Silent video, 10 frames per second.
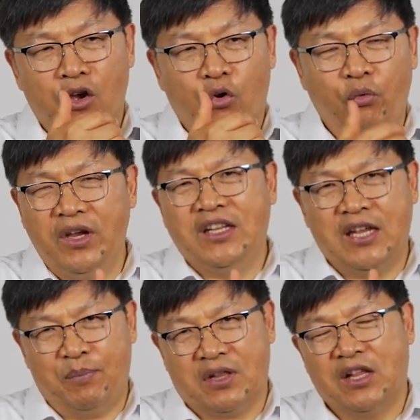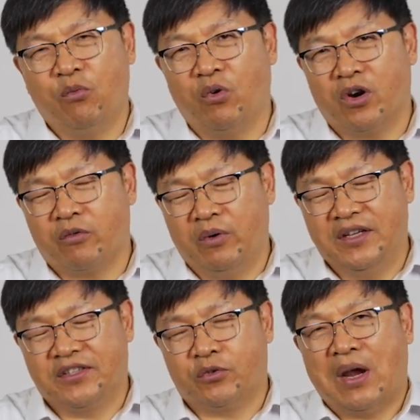we typically work
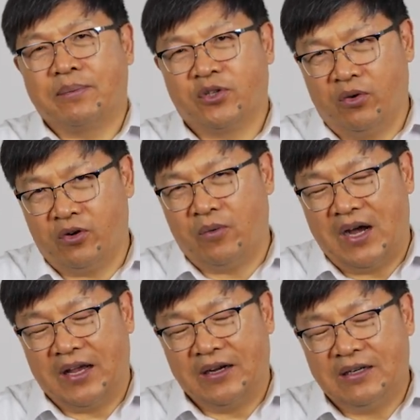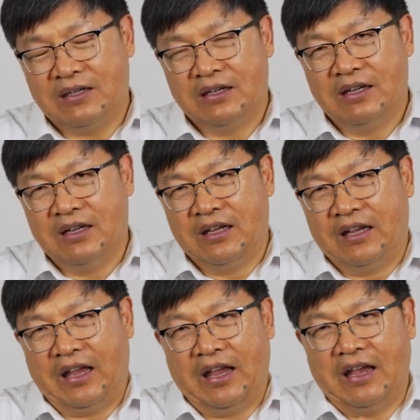with trapezoidal wire
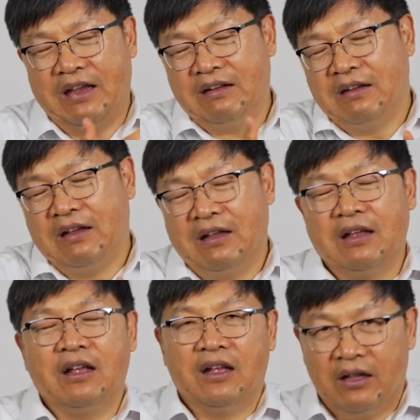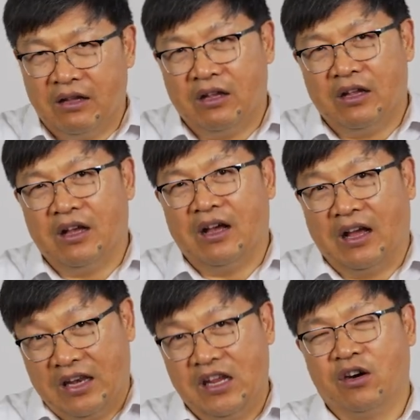and
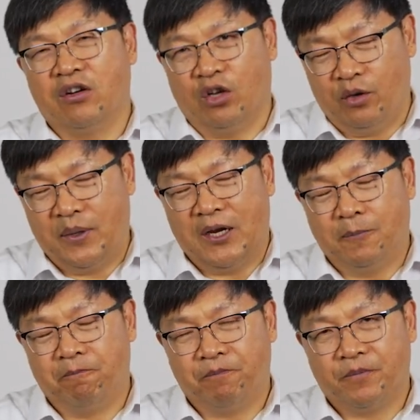annealed aluminum.